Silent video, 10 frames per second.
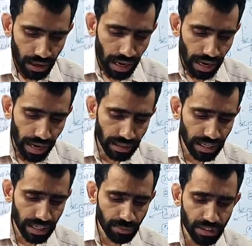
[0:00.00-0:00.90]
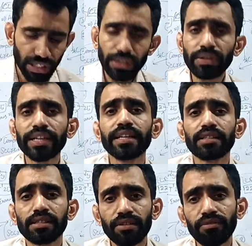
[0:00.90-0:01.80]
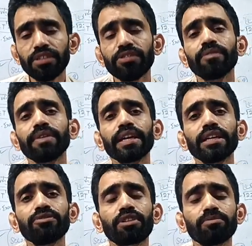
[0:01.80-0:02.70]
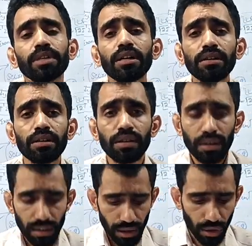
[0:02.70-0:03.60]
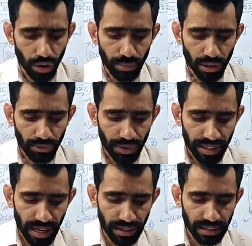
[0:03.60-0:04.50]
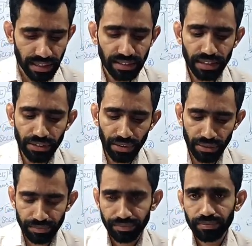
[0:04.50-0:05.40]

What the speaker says: and the administrative details which we have taken from the Government of India Act 1935.